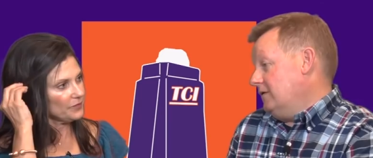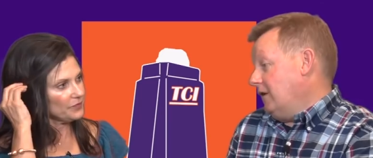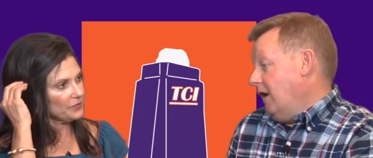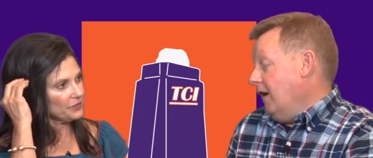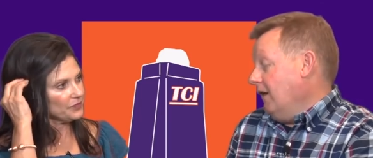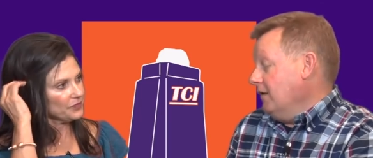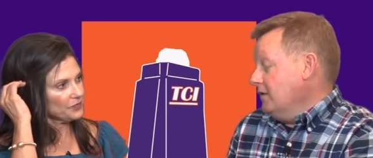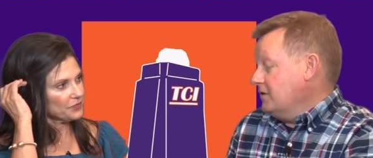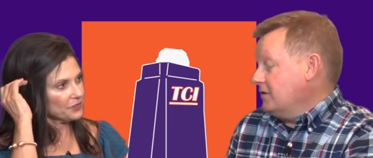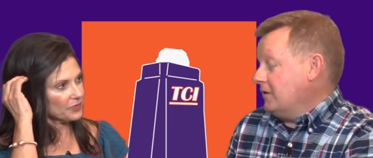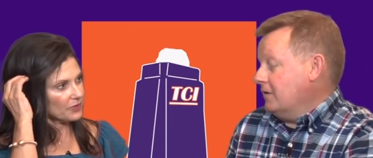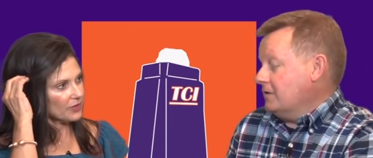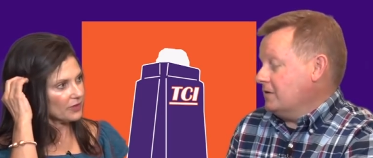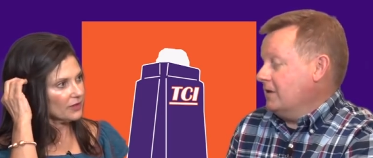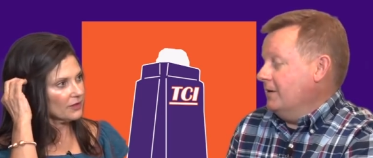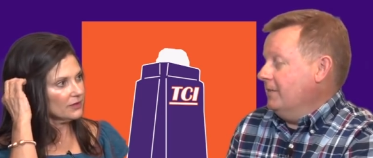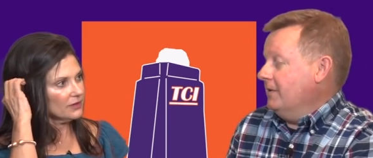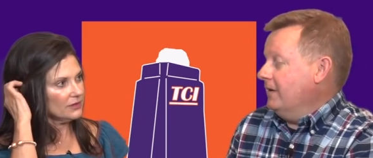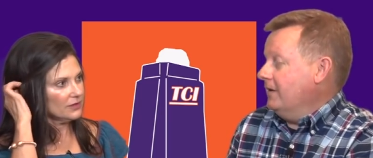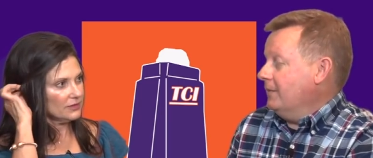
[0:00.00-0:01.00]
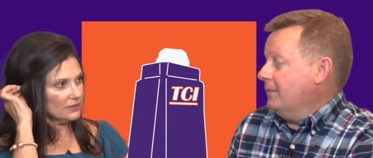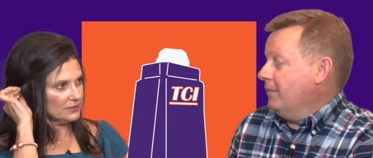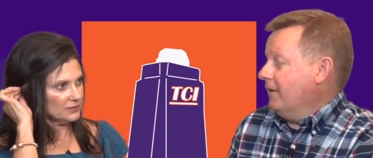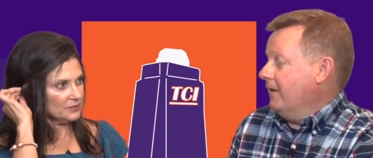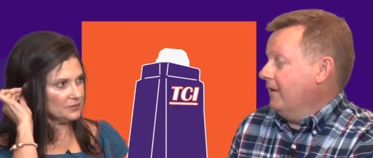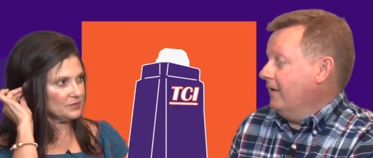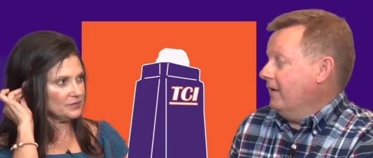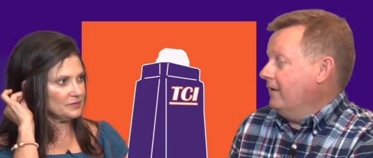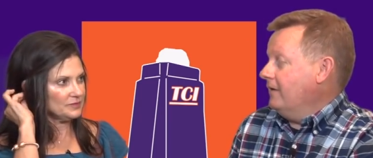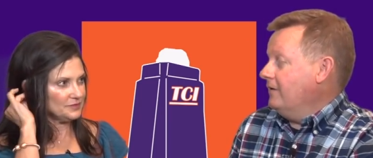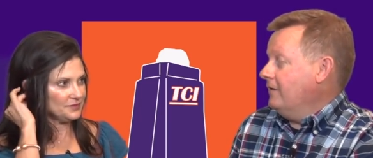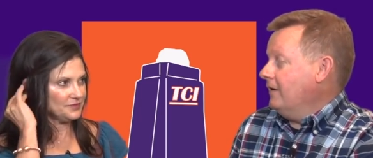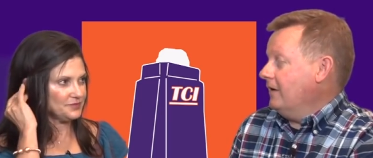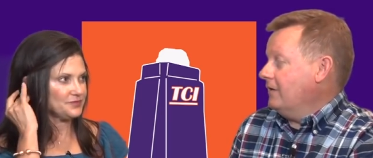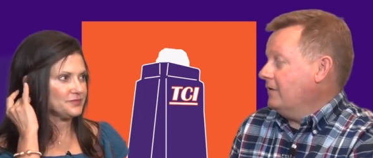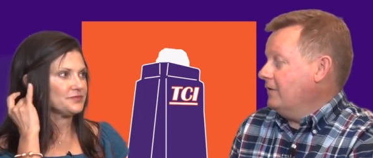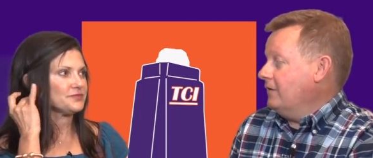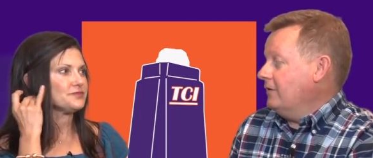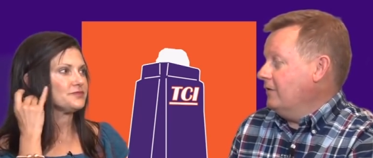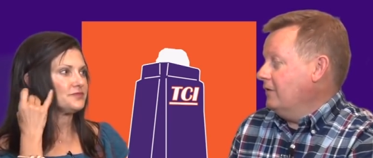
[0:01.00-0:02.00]
Speaker 1: college starts coming into play, mm-hmm. and you
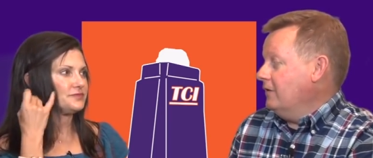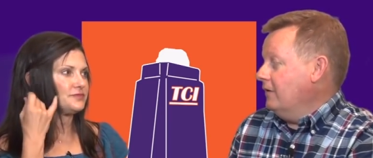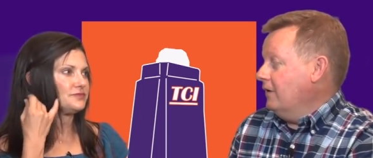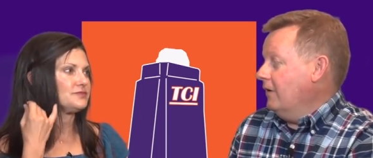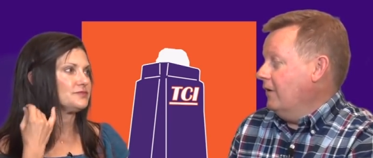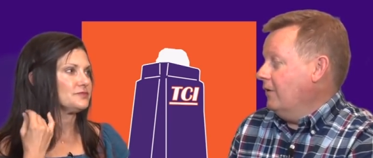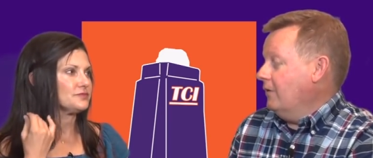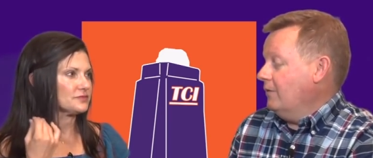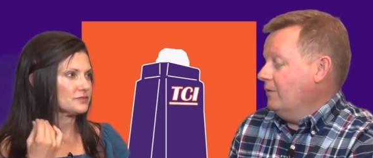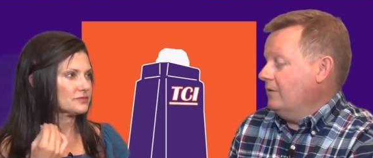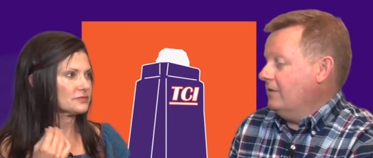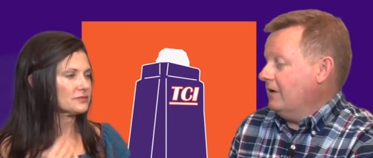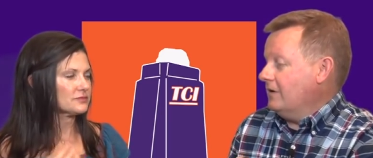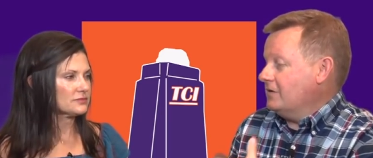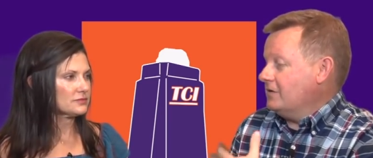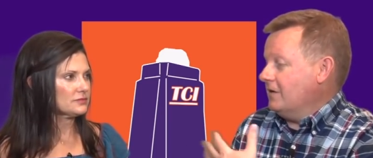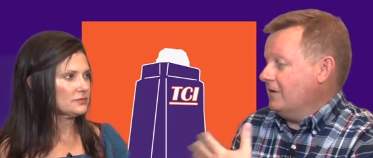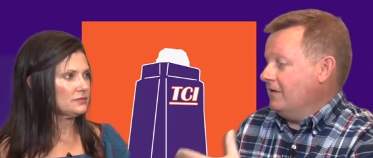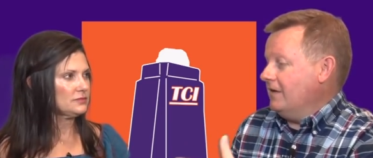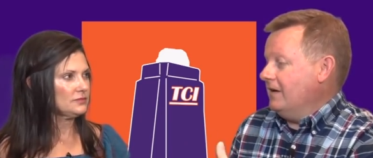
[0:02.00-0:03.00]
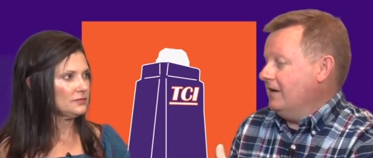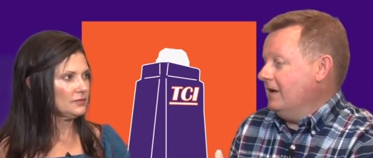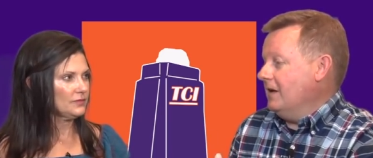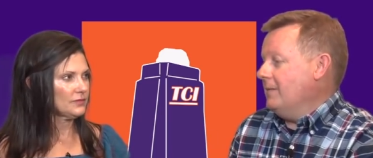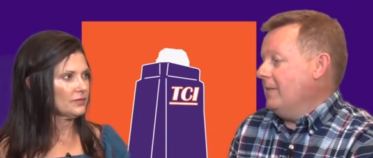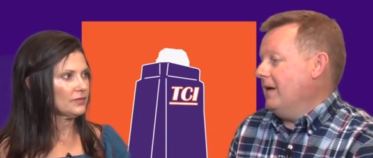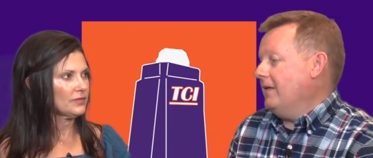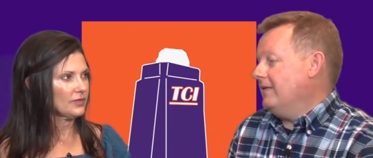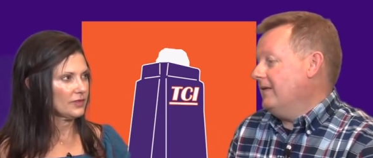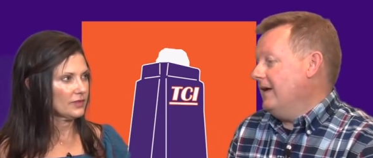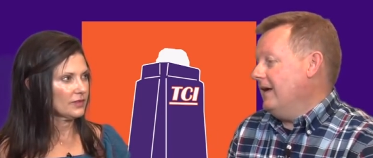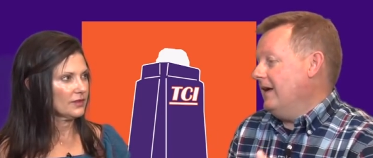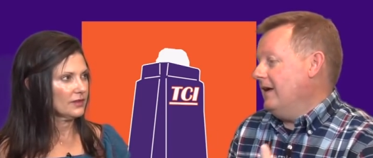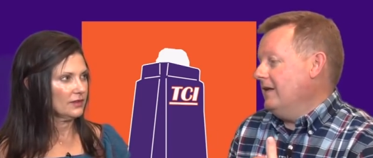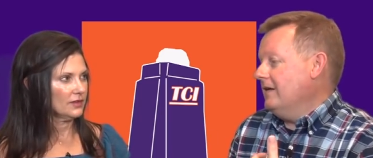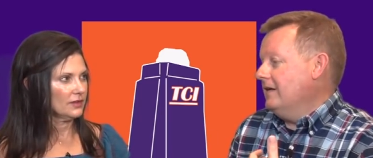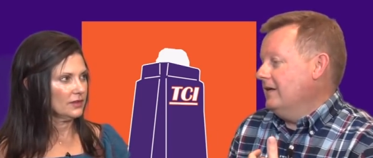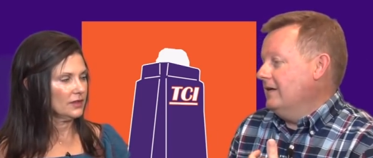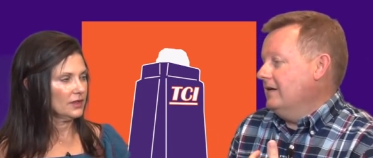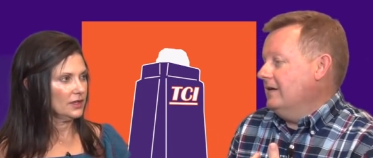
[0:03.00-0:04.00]
mm-hmm. guys, you know, you got to start thinking about
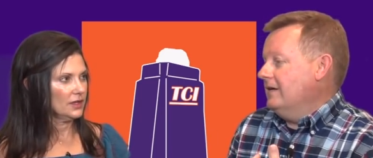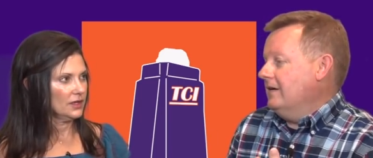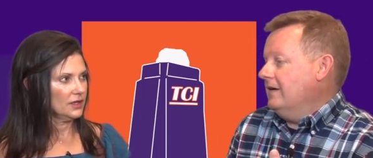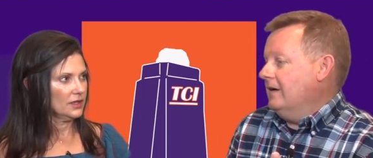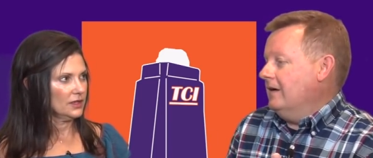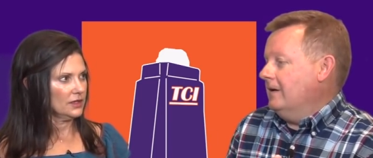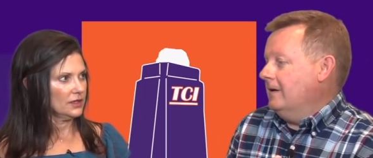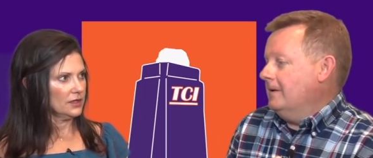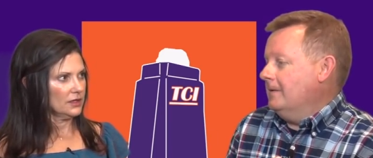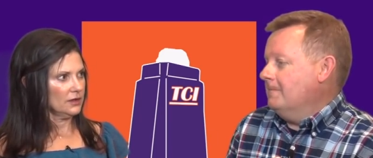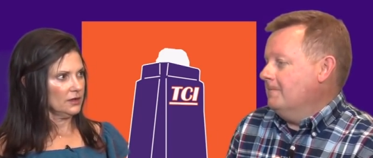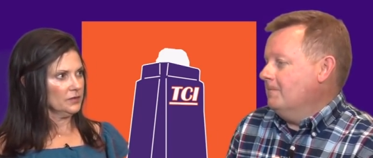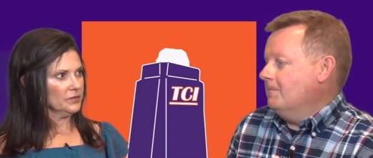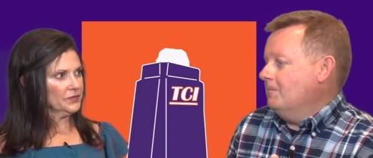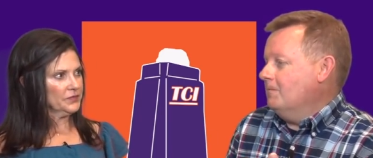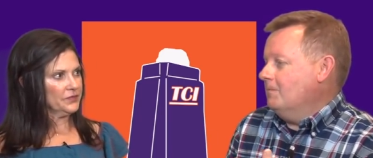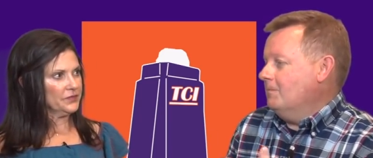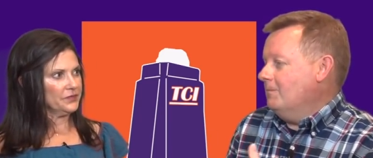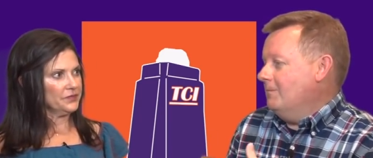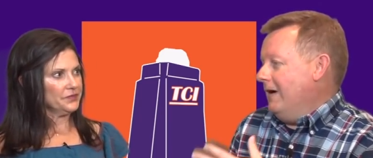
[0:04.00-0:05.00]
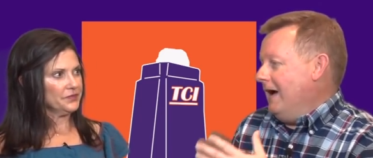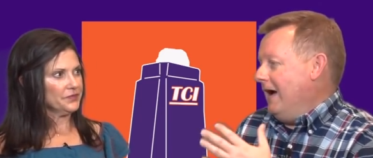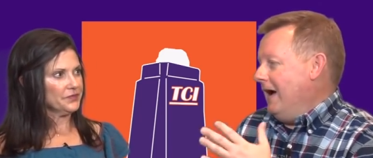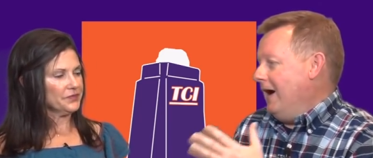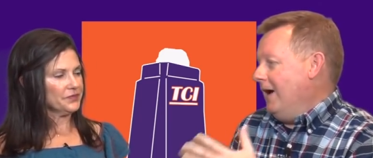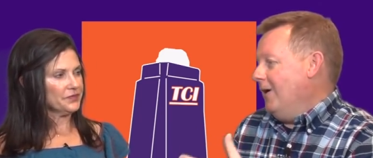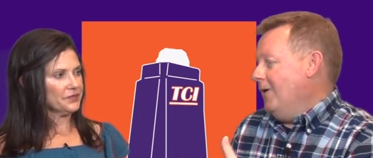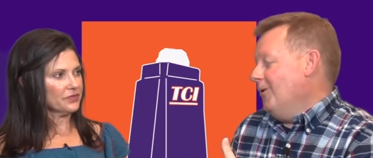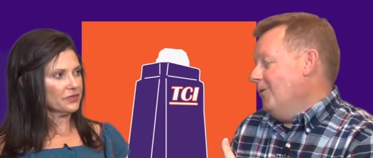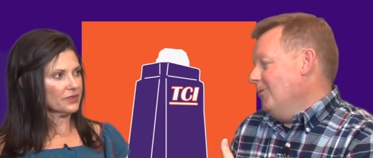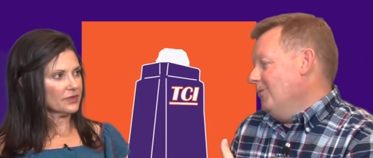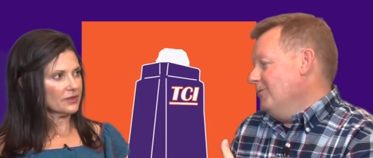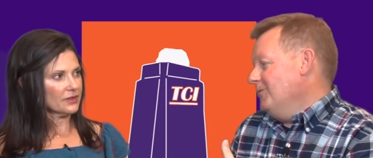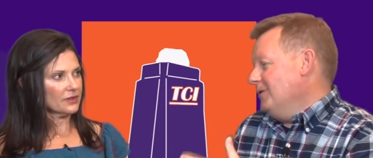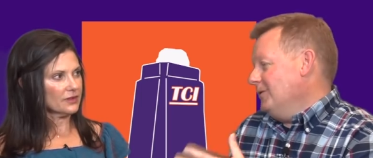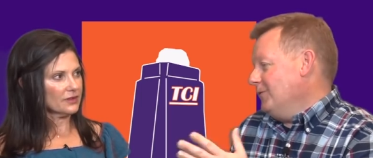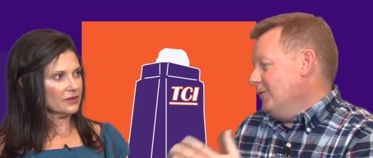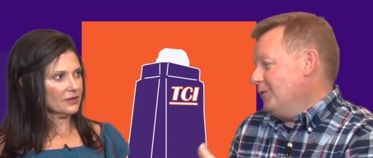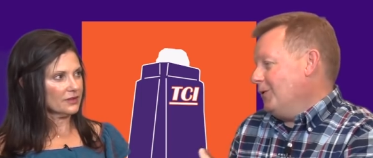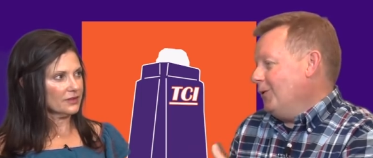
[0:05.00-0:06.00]
that. Um, how
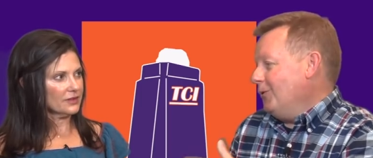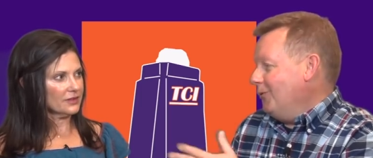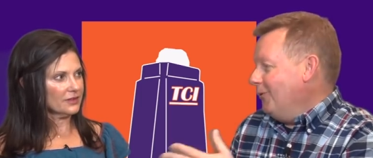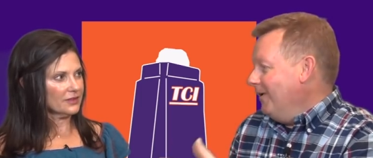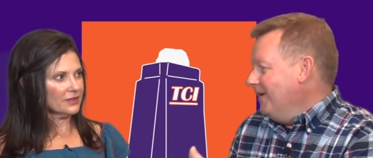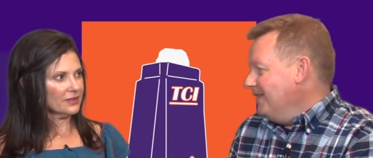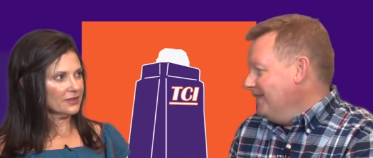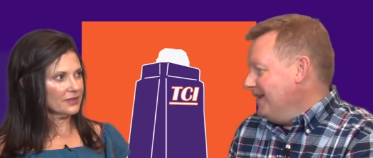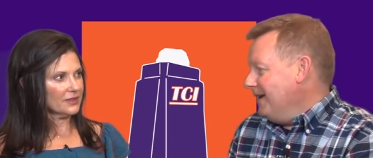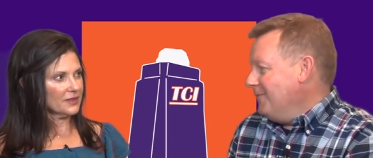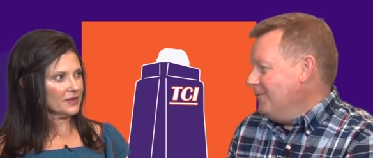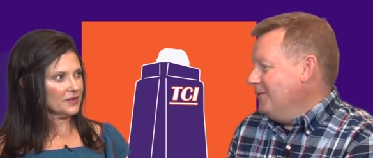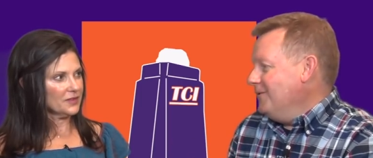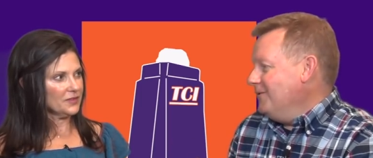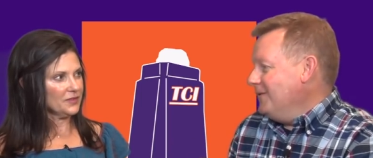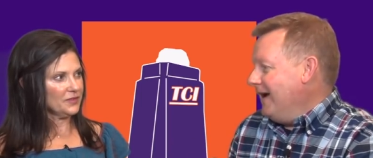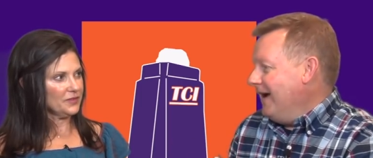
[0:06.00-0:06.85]
difficult was that for you